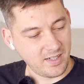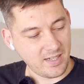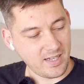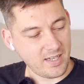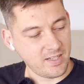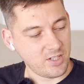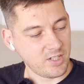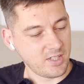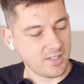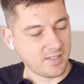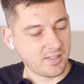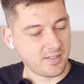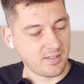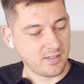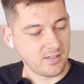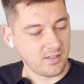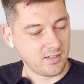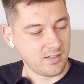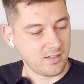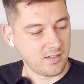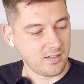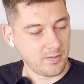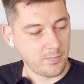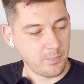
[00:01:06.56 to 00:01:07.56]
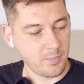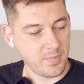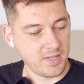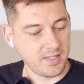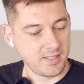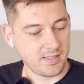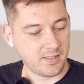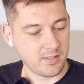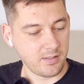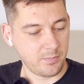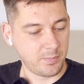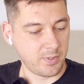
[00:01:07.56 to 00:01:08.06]
I just
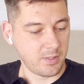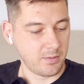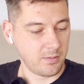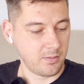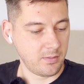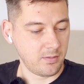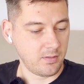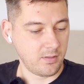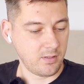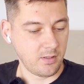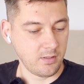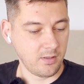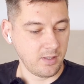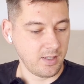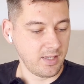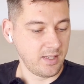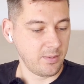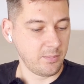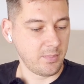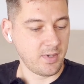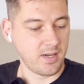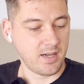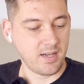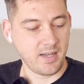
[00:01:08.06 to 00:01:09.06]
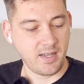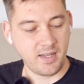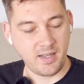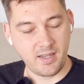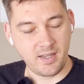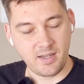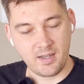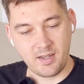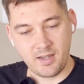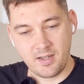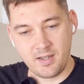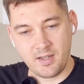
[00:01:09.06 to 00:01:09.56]
missed only my
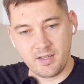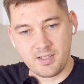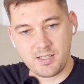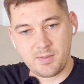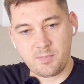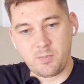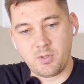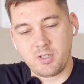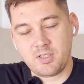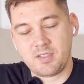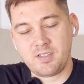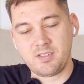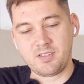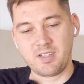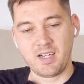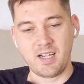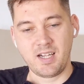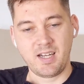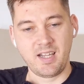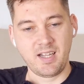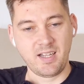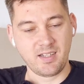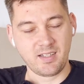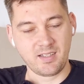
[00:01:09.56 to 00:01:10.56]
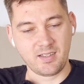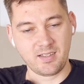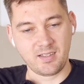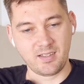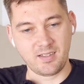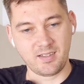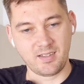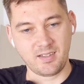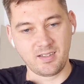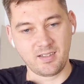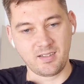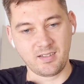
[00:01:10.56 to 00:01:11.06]
sports training.
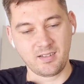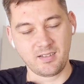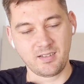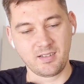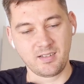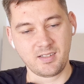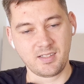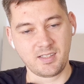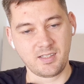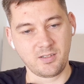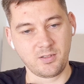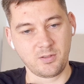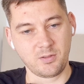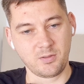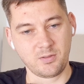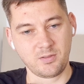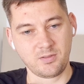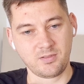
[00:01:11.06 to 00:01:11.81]
So